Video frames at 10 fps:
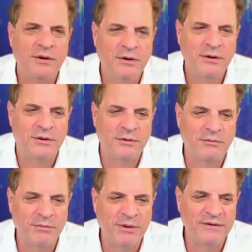You, you can
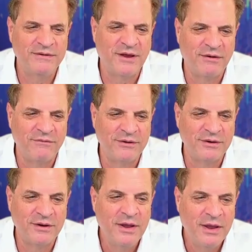remain solvent,
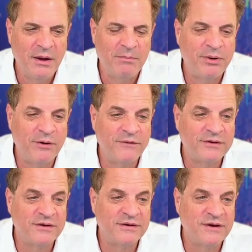right?
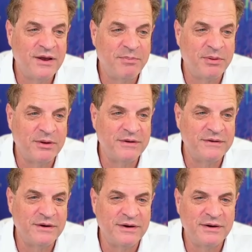Perfect example, isn't it?